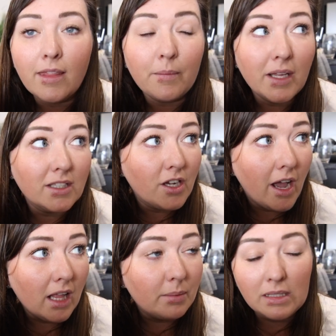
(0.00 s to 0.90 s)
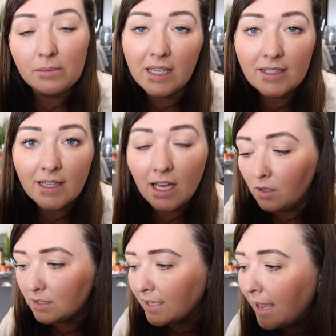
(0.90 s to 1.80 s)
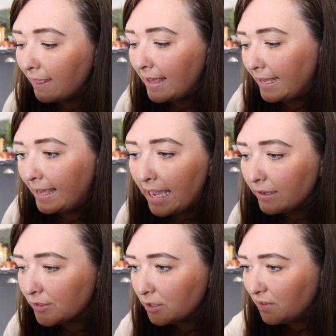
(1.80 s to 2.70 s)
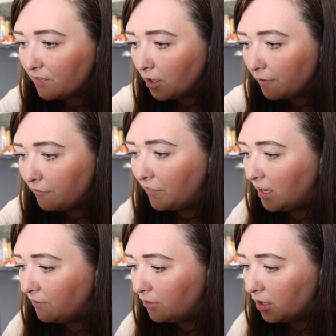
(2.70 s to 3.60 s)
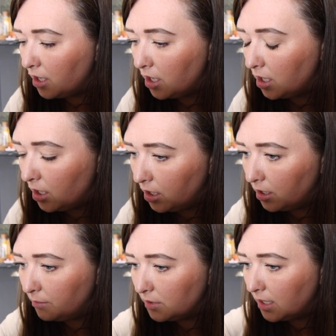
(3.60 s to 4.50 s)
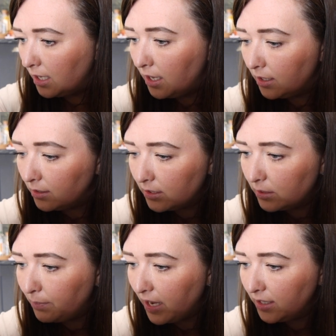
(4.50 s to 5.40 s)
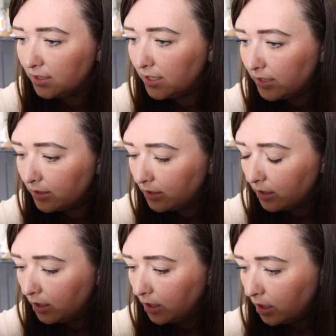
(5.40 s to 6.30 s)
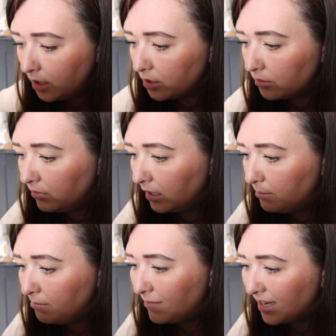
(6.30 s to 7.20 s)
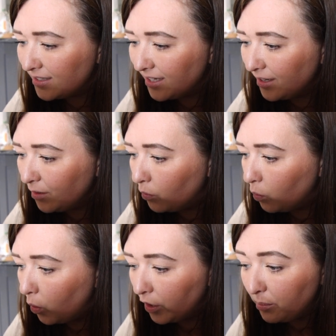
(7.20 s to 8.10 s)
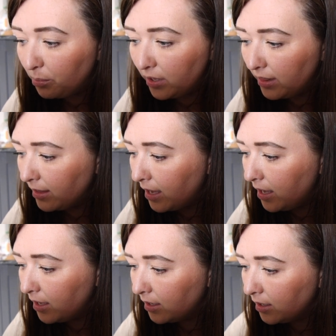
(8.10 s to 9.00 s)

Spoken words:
And then whilst your helper's mixing that all together, get out some of your favourite herbs and spices. Doesn't really matter what you put in there.